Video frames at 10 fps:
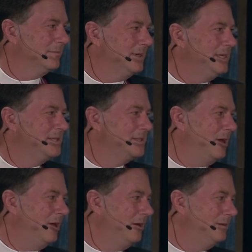he
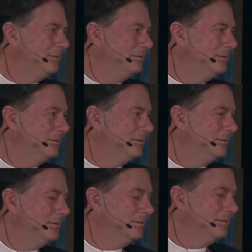saw
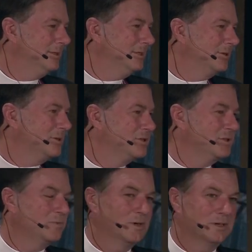in the
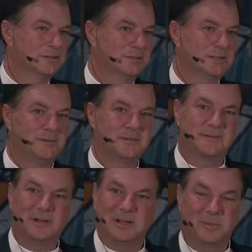Christian world. And he was a
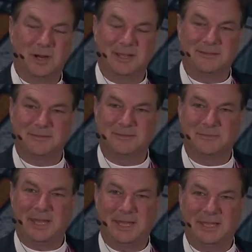very brave
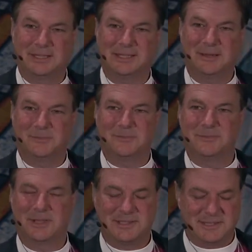man to come
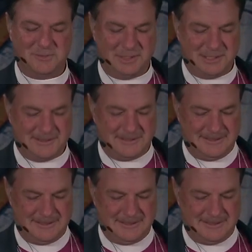and sit with us.